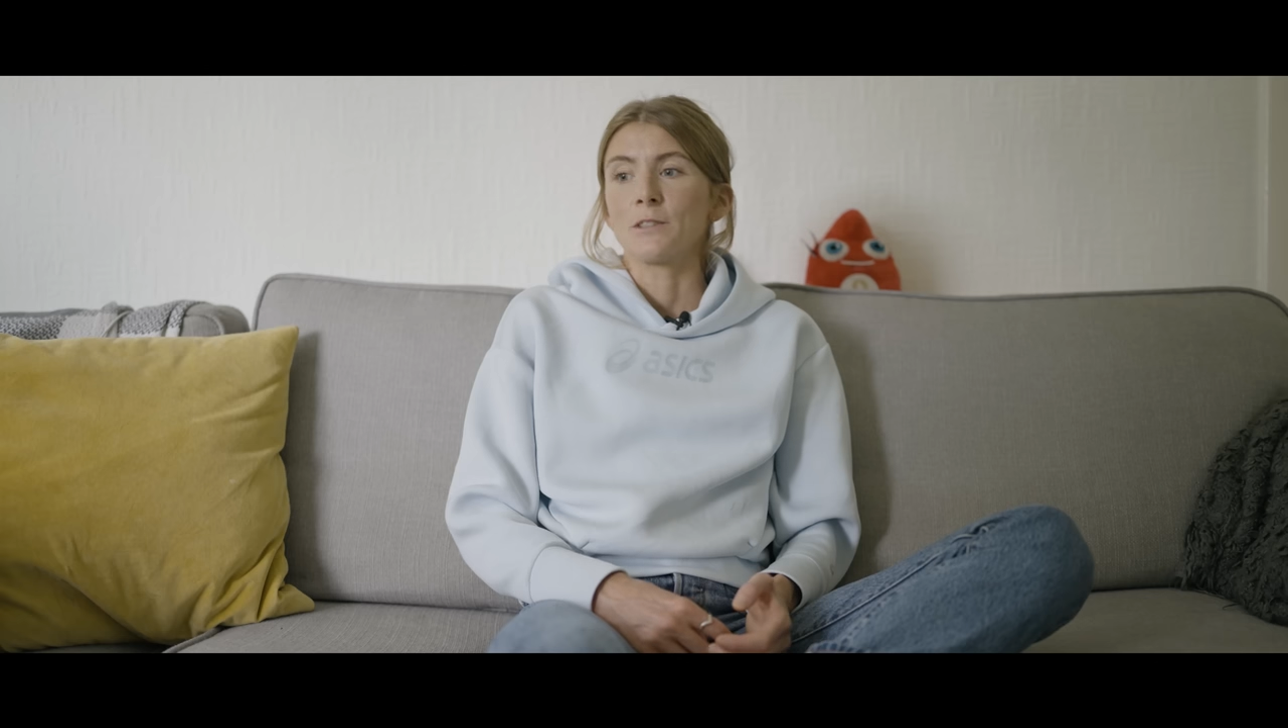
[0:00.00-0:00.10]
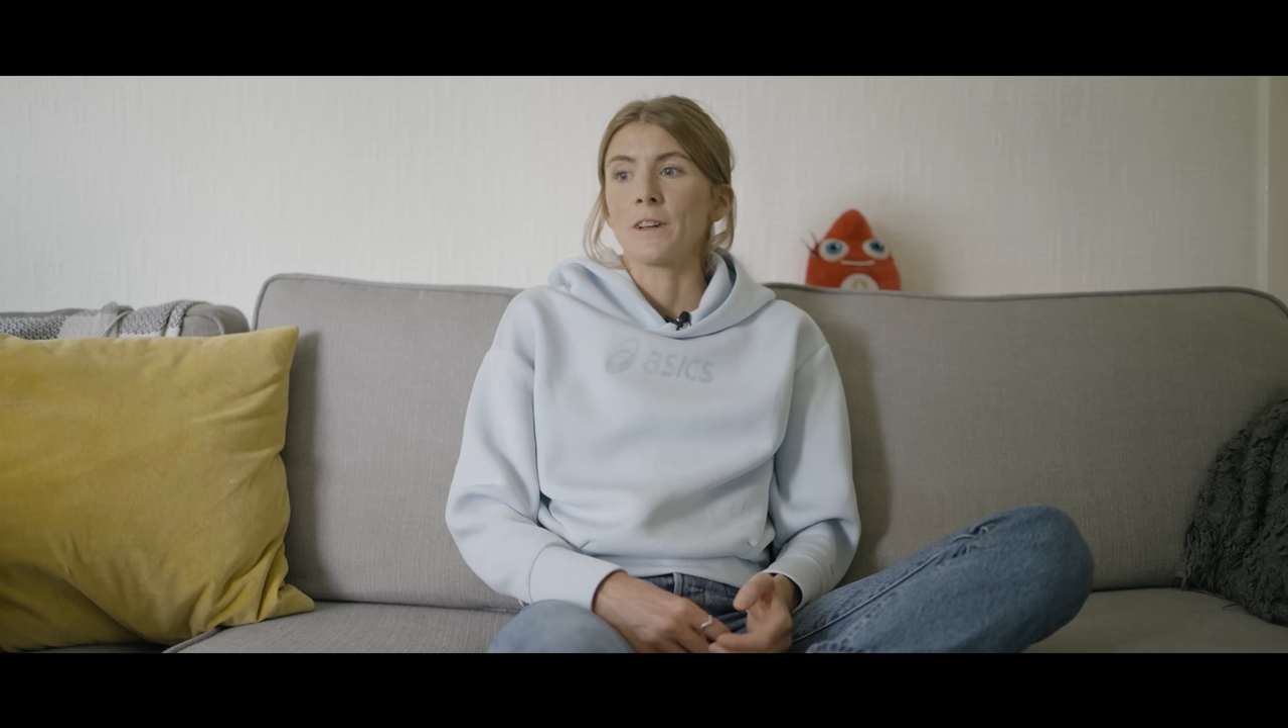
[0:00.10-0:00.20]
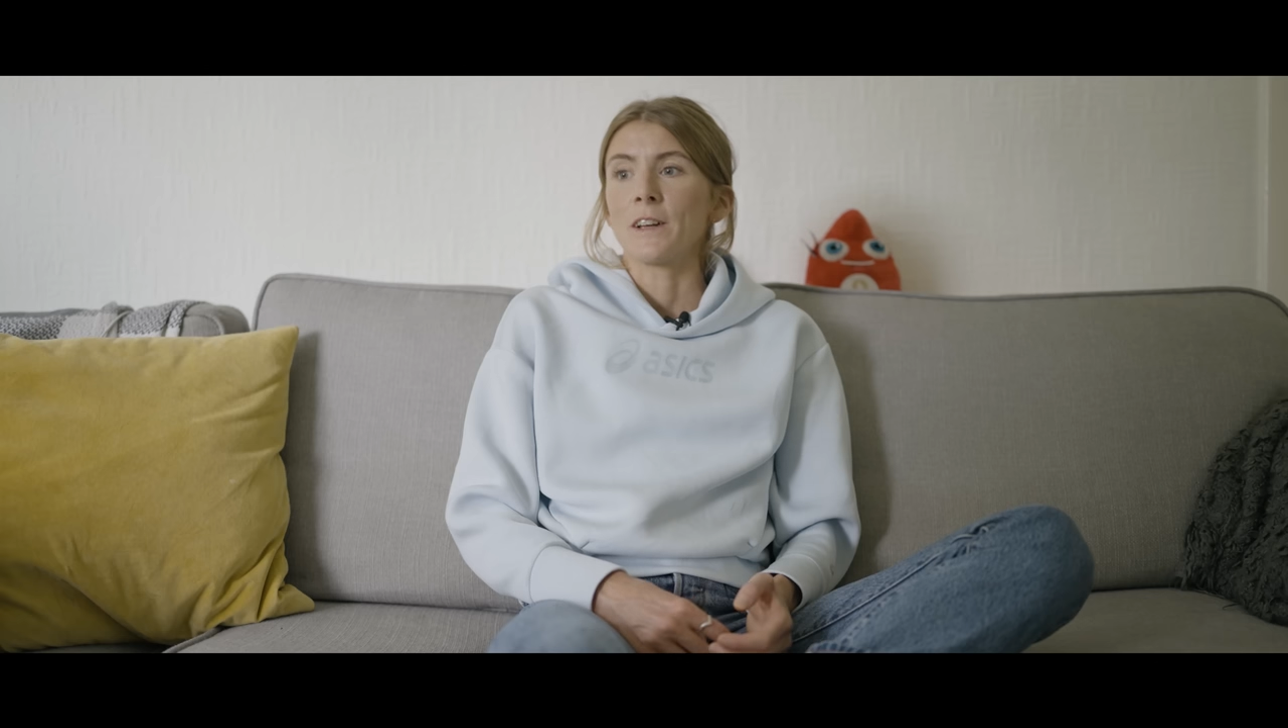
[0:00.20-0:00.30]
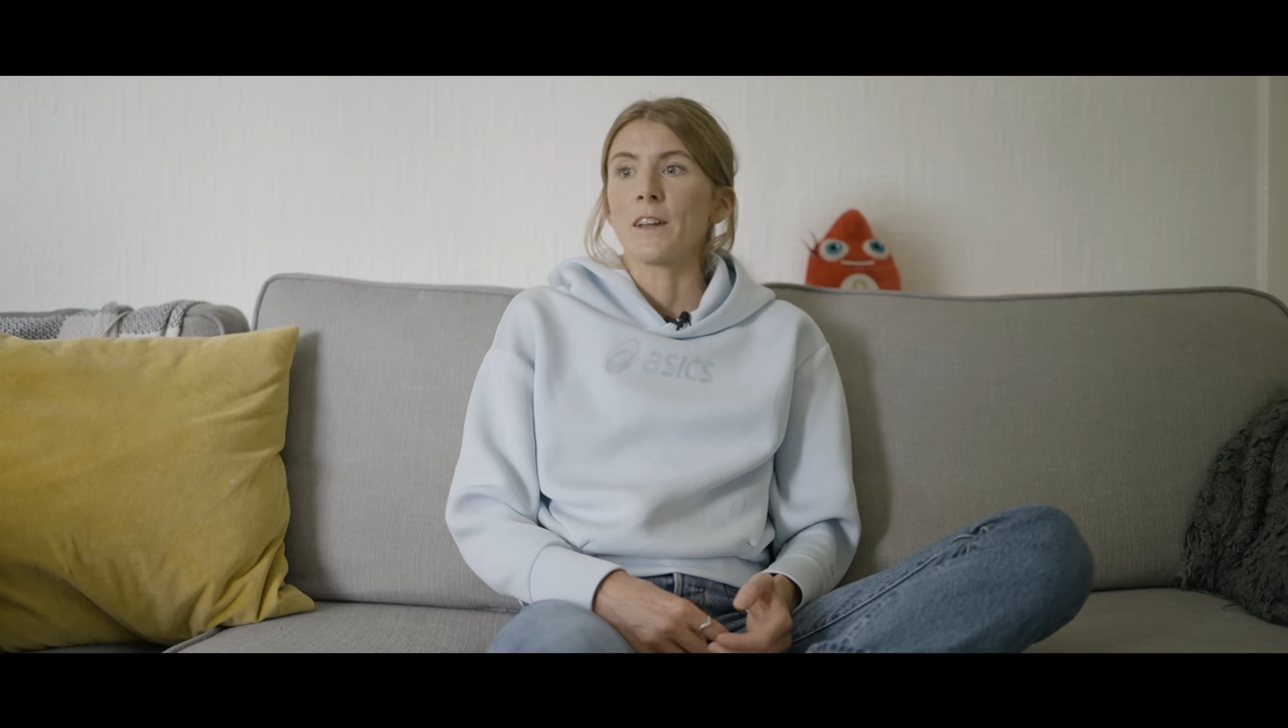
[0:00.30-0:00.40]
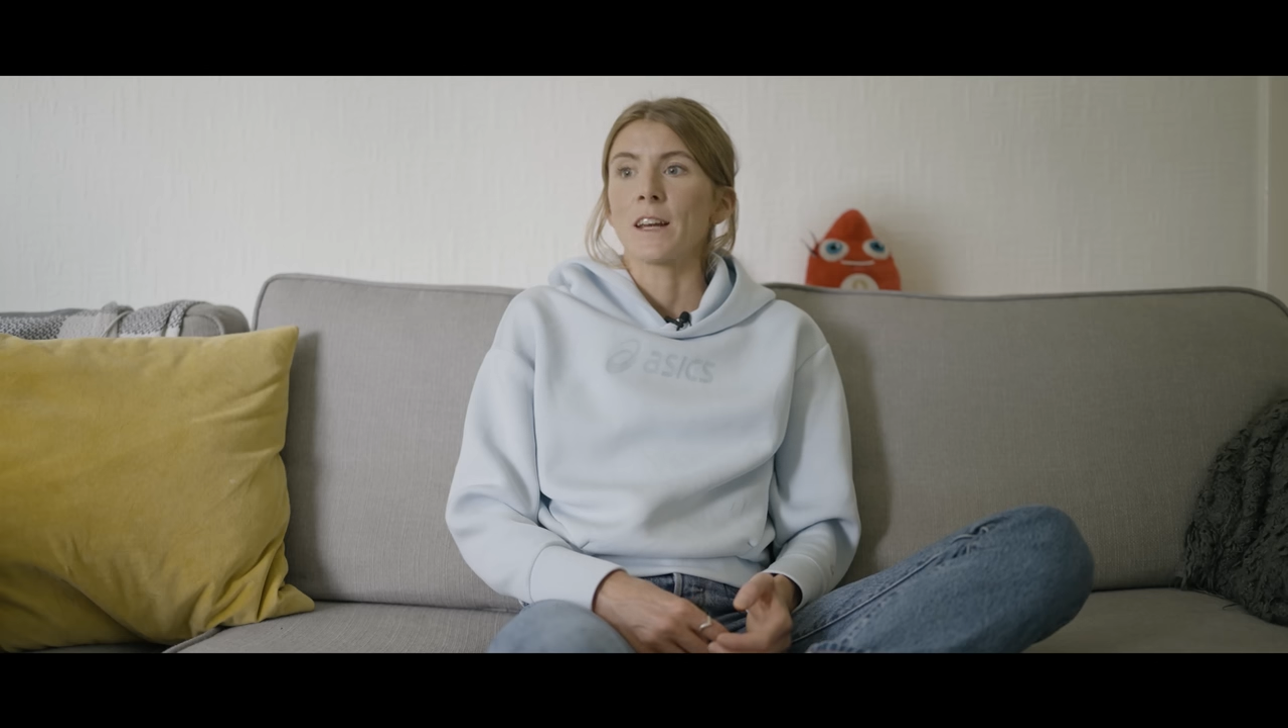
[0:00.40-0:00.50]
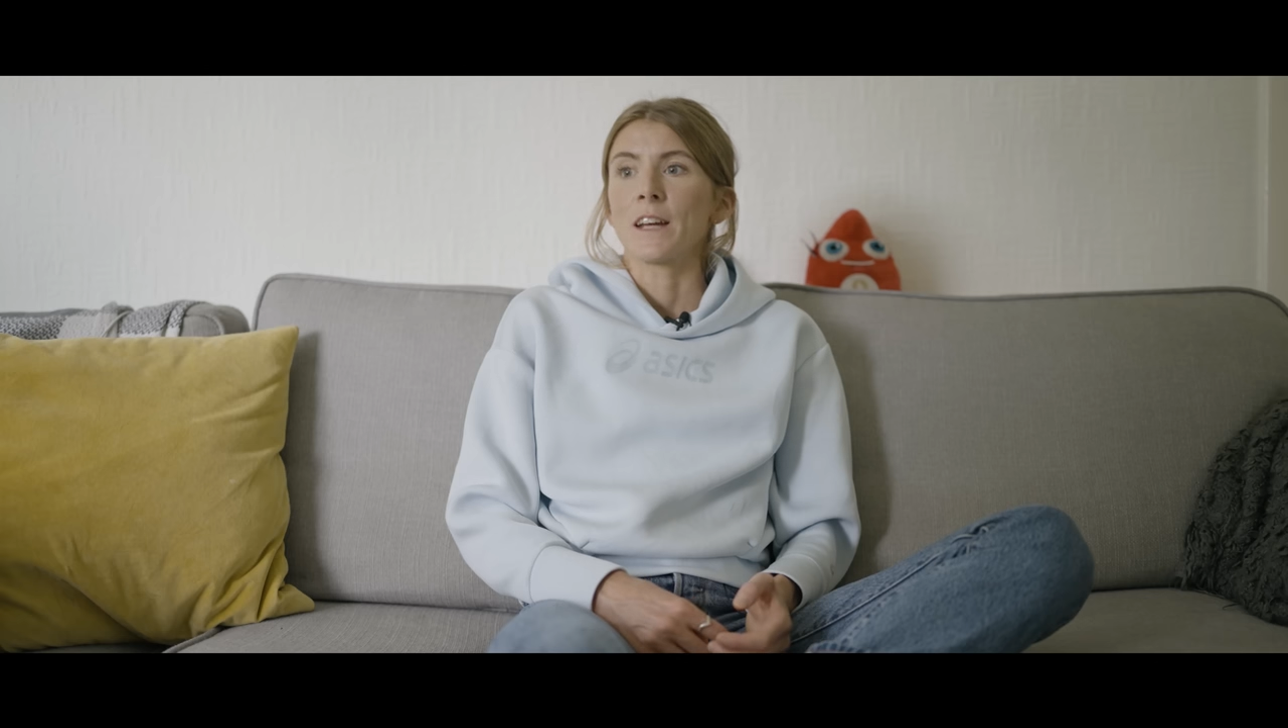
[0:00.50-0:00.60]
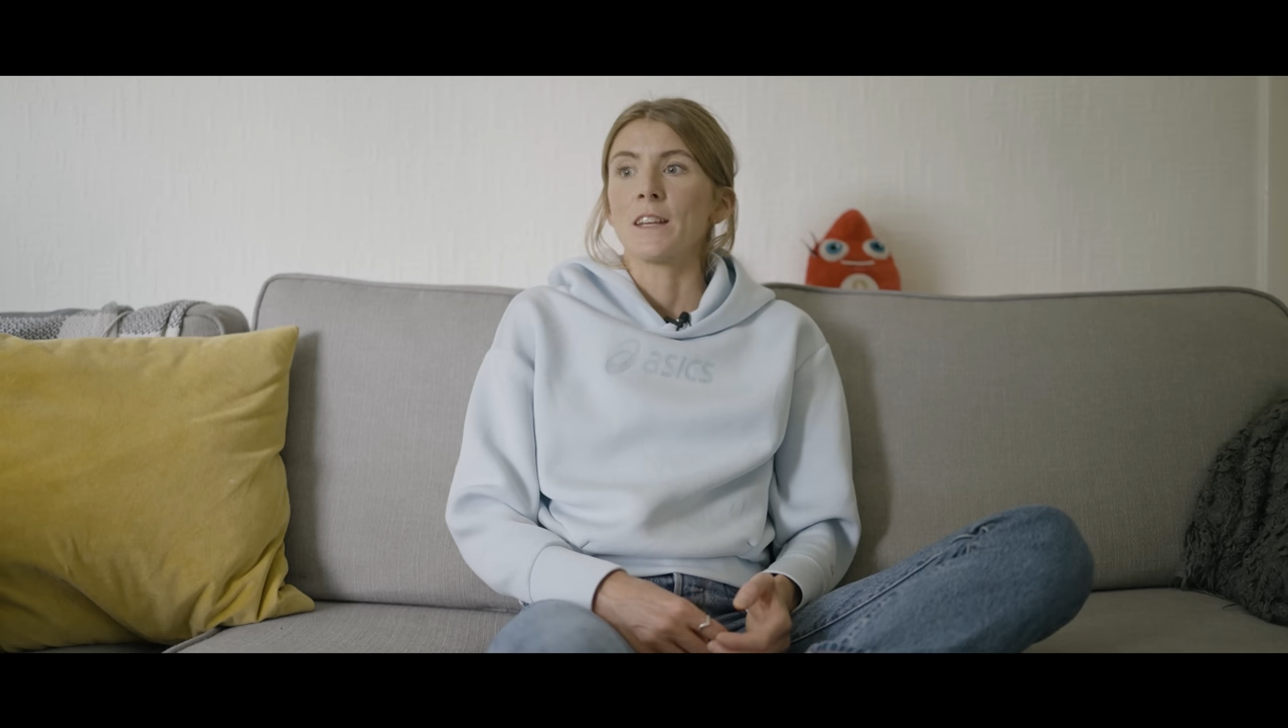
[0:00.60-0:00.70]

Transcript: felt like